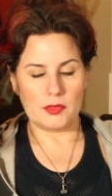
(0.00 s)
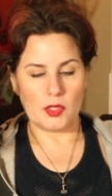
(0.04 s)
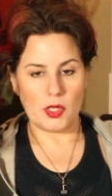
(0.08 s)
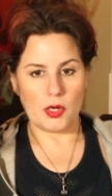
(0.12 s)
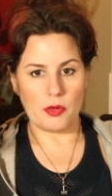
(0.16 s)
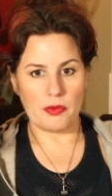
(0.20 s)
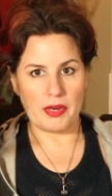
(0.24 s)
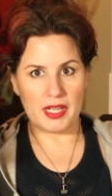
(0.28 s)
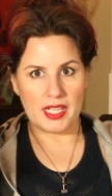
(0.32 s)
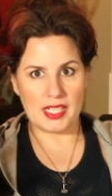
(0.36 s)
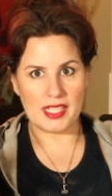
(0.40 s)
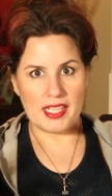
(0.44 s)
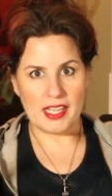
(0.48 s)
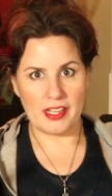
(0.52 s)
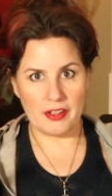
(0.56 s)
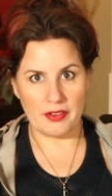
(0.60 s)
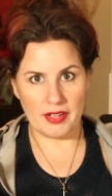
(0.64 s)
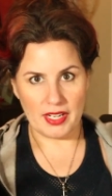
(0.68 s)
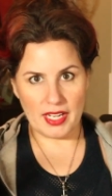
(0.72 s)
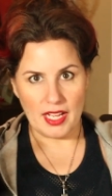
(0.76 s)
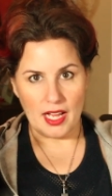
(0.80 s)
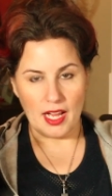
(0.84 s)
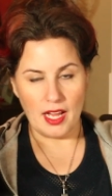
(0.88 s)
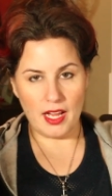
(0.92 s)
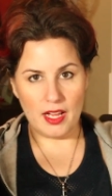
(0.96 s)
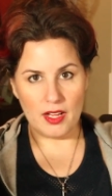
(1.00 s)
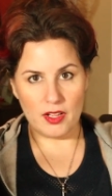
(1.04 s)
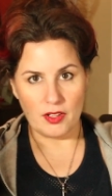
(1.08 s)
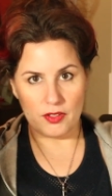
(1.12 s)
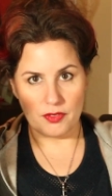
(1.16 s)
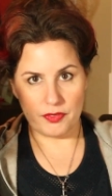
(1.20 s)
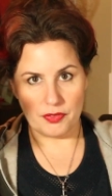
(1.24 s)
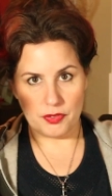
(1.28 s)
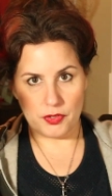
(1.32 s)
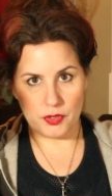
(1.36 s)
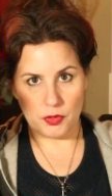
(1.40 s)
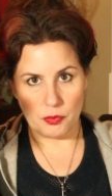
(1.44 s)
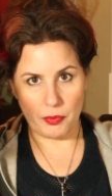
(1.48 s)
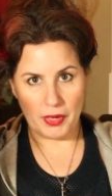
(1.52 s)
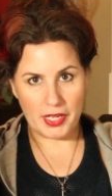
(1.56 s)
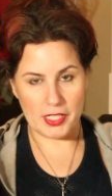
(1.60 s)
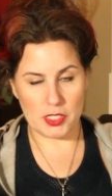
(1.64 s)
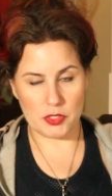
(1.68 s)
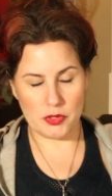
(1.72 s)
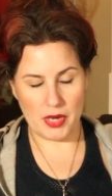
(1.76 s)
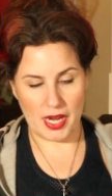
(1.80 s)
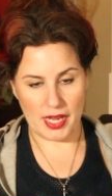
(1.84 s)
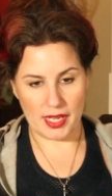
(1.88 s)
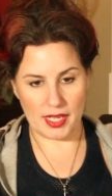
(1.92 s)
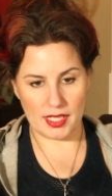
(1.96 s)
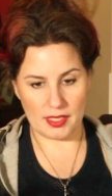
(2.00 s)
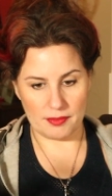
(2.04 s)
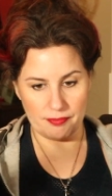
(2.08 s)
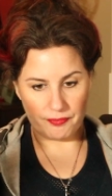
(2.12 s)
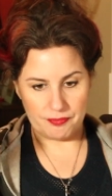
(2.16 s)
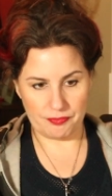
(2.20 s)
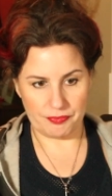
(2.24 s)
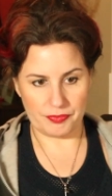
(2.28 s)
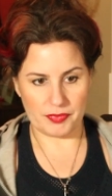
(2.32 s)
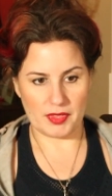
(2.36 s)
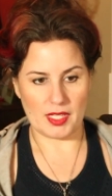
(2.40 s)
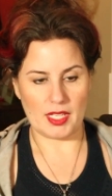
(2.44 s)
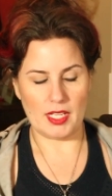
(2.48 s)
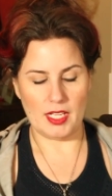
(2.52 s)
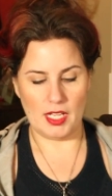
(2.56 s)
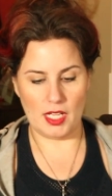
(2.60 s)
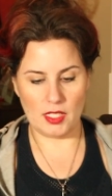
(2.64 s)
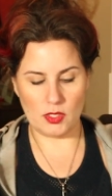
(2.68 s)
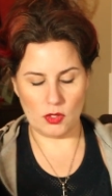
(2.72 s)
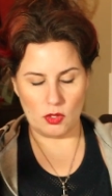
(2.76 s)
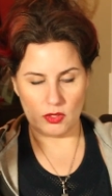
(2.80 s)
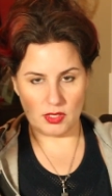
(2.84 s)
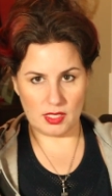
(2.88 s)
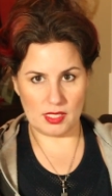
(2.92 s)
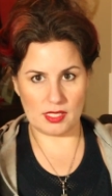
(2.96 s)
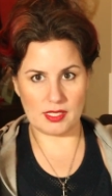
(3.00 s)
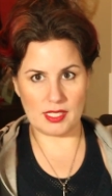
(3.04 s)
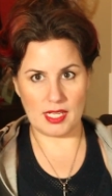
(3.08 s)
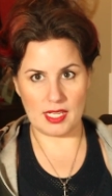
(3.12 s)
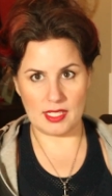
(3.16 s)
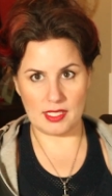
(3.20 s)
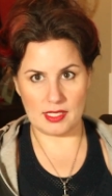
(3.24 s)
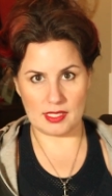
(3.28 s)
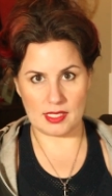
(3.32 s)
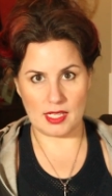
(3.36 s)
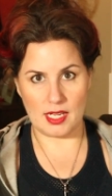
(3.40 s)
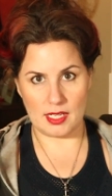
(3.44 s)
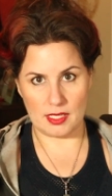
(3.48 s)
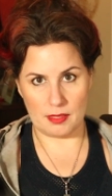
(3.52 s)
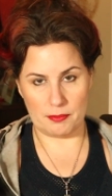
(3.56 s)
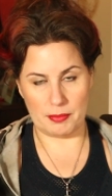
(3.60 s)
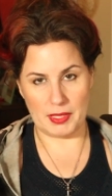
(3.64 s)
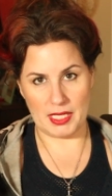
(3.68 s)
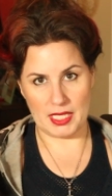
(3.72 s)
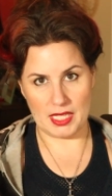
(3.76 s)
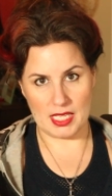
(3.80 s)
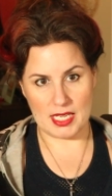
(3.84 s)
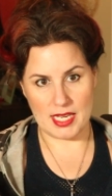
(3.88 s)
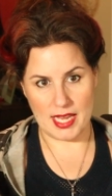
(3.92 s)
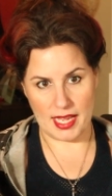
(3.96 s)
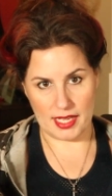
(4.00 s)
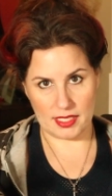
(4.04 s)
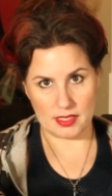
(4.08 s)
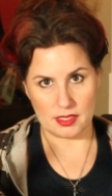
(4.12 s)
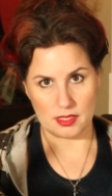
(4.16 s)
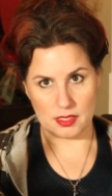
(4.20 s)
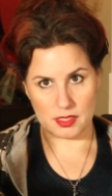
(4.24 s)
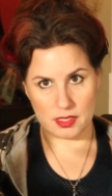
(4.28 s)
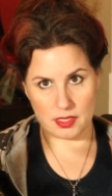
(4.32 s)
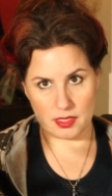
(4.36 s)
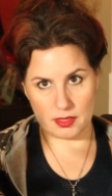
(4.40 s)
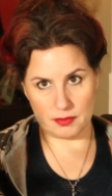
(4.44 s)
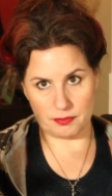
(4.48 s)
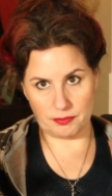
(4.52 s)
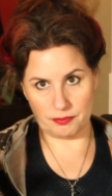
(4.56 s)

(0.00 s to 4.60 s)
hereditary of White Dragon. His oldest son is going to be the next